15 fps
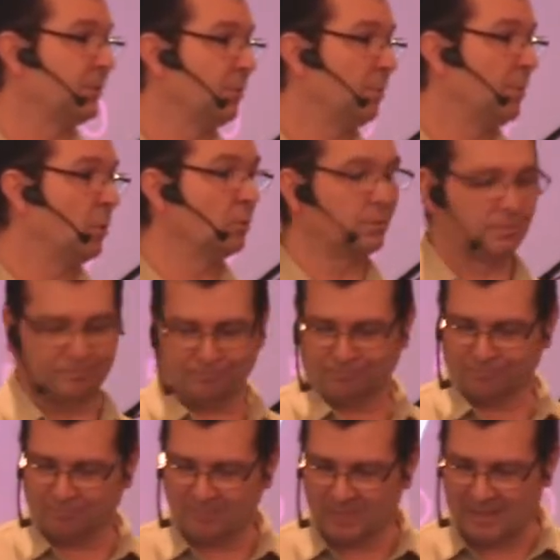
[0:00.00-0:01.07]
into a boat,
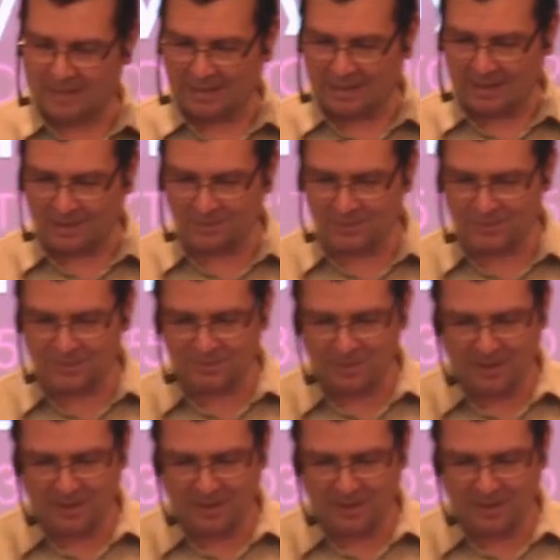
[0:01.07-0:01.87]
and